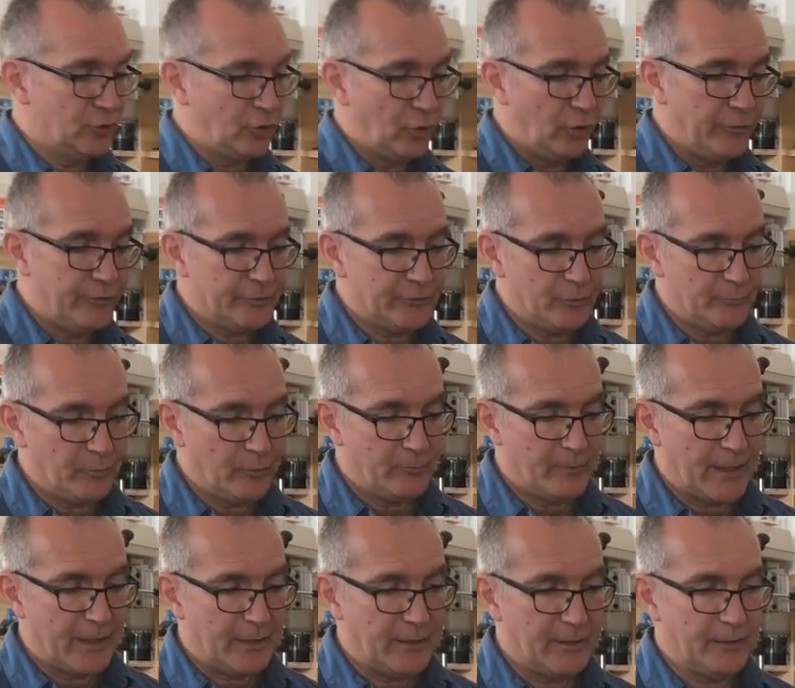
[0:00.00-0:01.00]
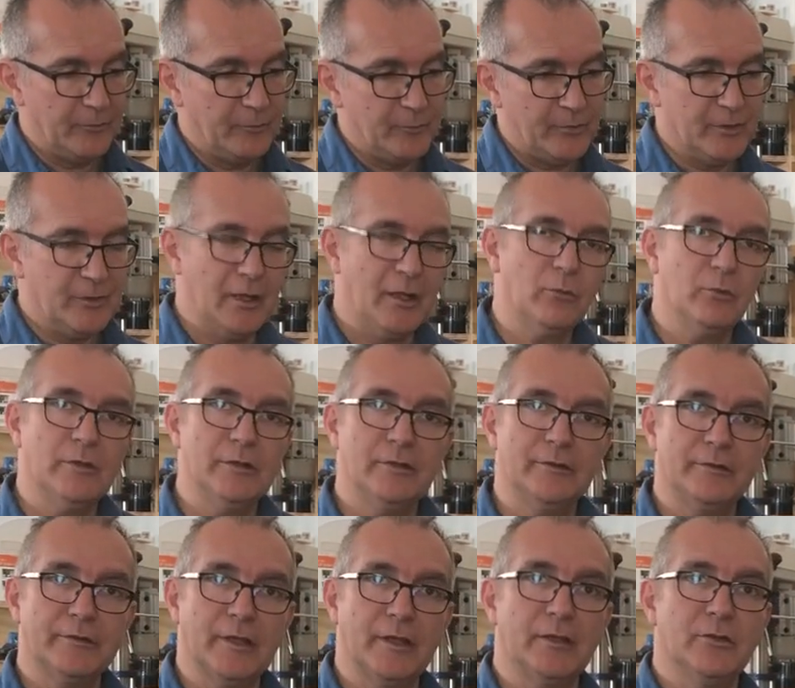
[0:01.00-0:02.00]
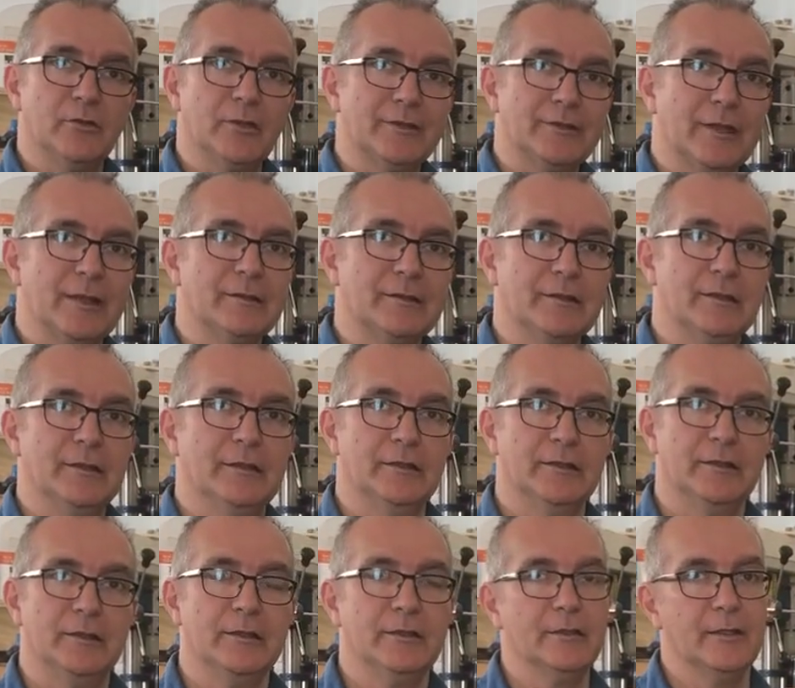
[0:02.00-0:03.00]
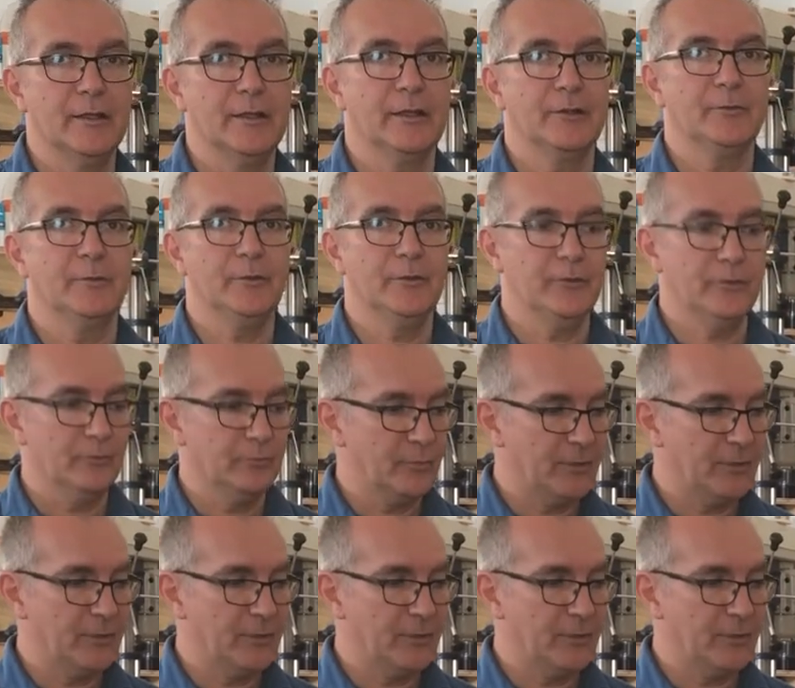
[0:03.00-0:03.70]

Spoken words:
on the top of my head, but I will tell you exactly in the next video.